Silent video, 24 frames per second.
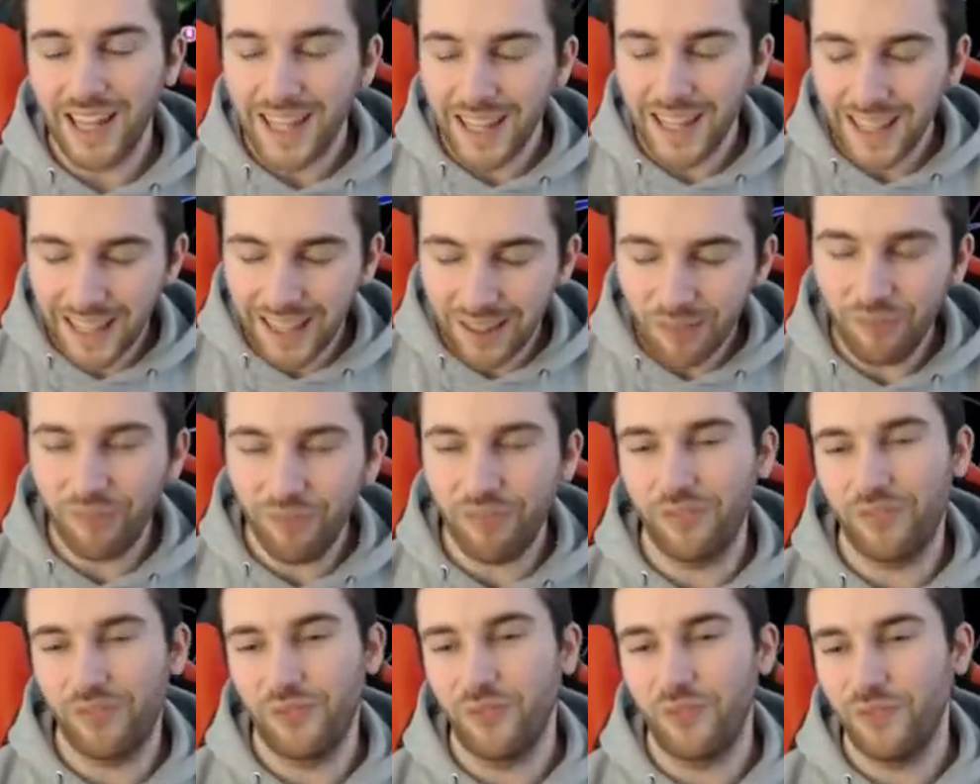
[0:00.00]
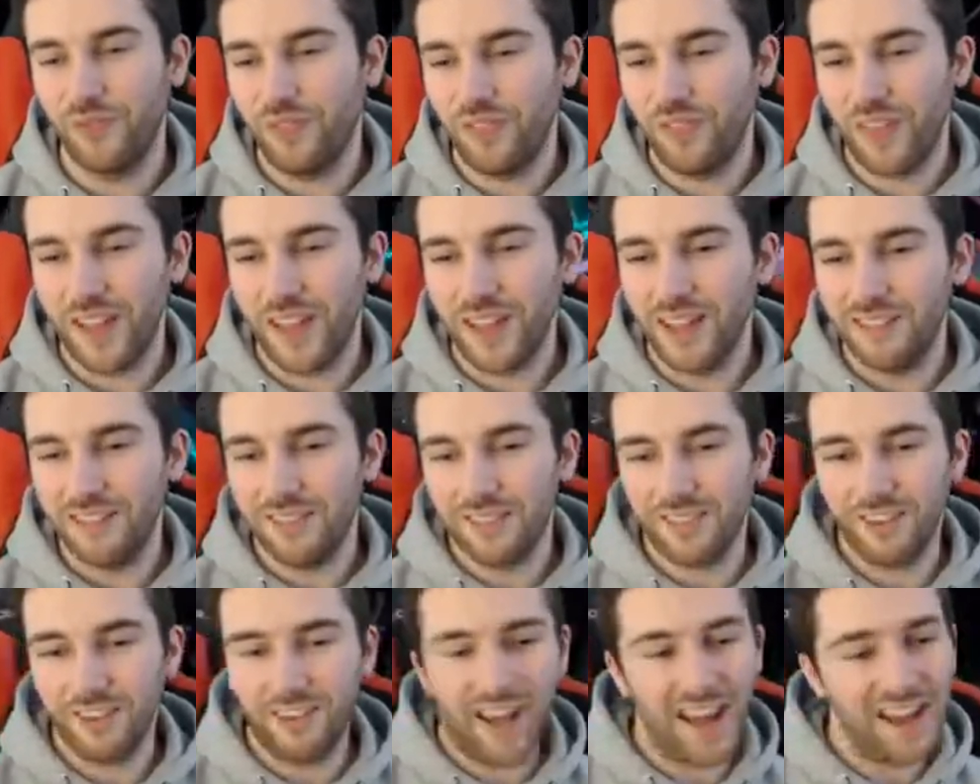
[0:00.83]
If they
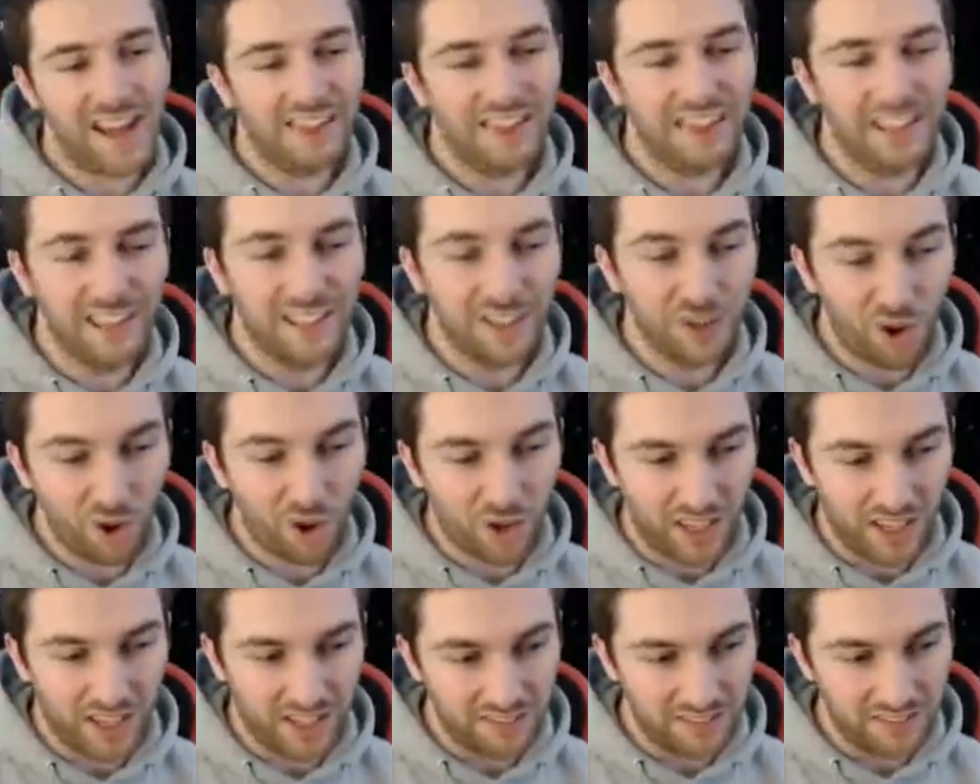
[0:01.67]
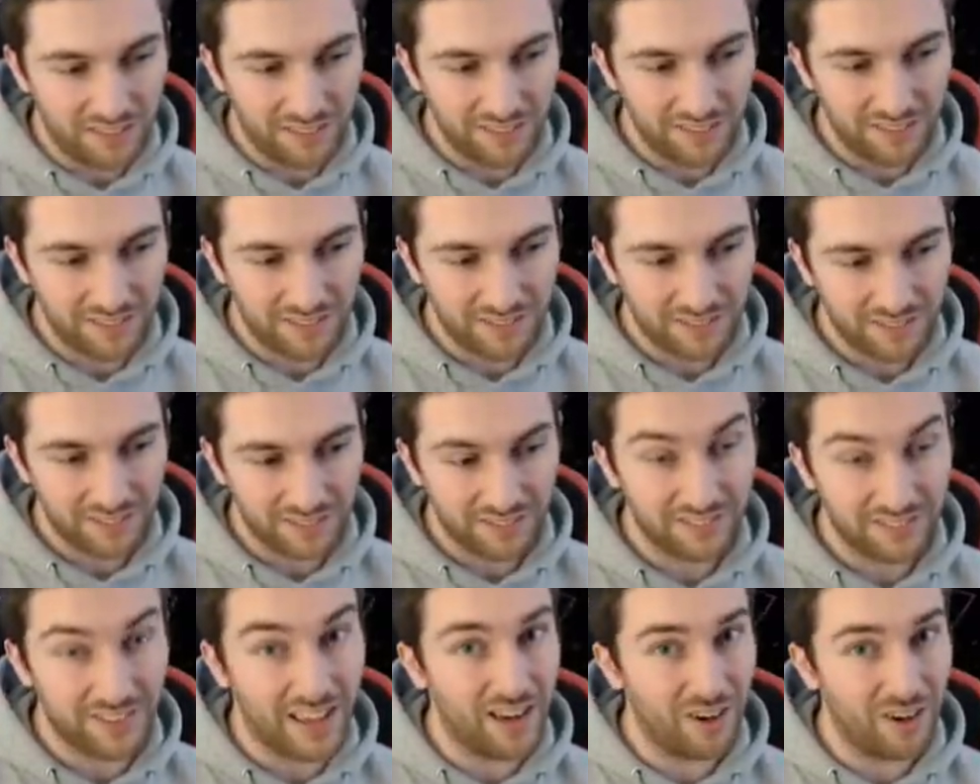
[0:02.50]
start adding in lock-ins,
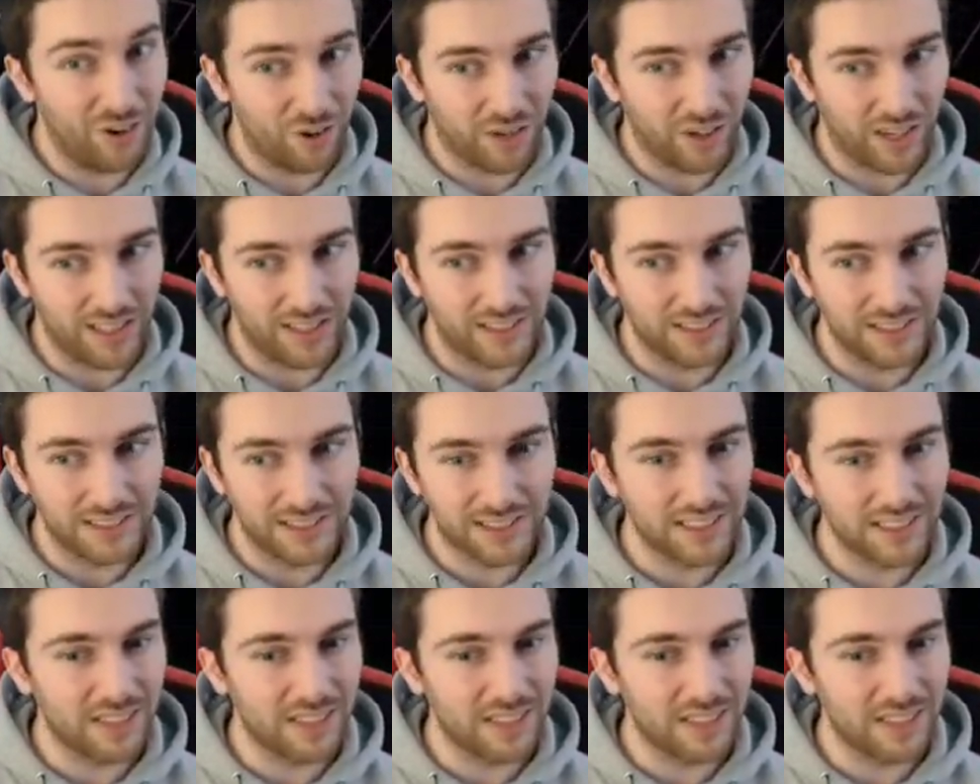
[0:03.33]
set lock-ins,